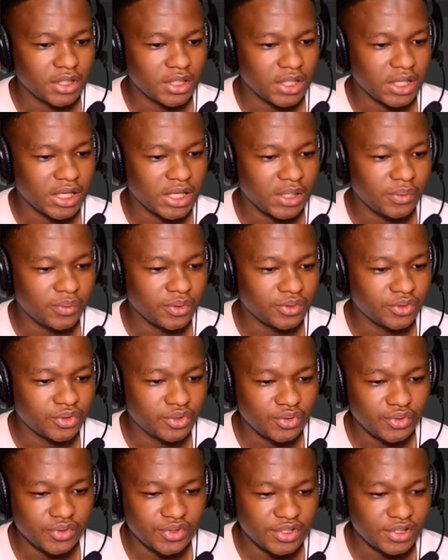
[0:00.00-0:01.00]
I will
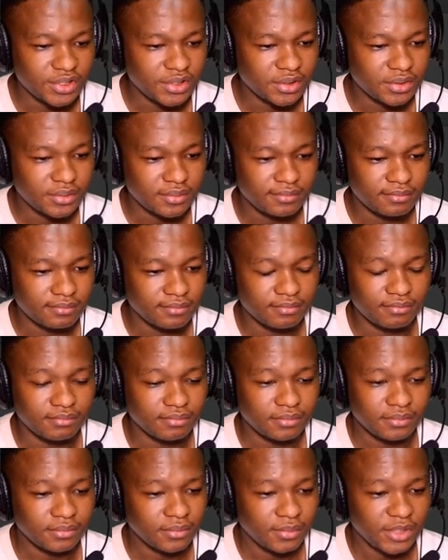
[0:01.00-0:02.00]
choose
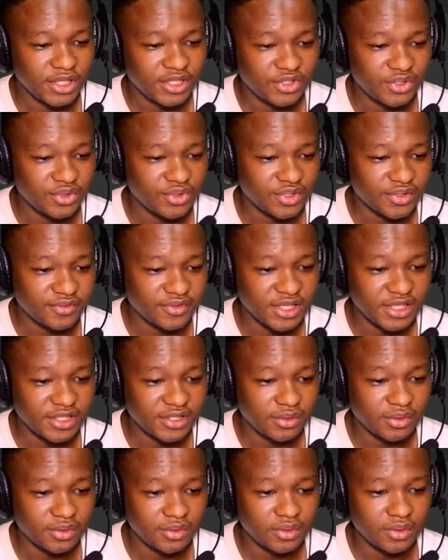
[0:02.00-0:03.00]
make use of any
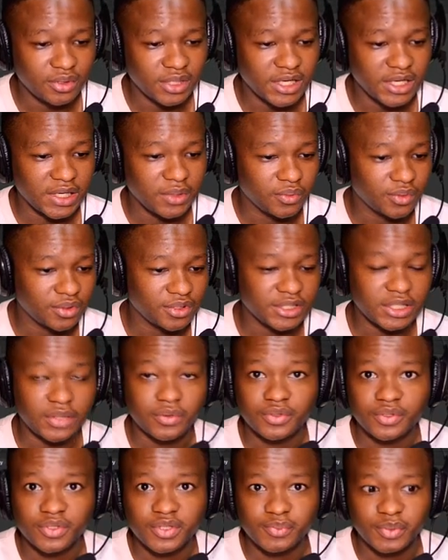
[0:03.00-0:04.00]
logo I want. I
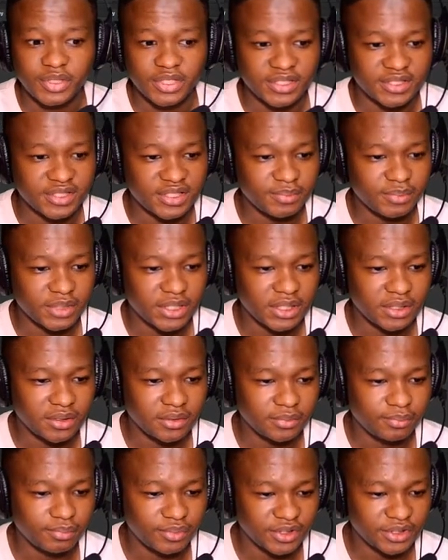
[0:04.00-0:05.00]
will use Pick and
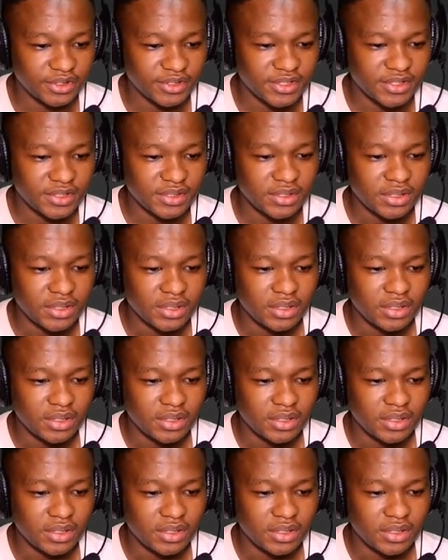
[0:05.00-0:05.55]
Smile prints.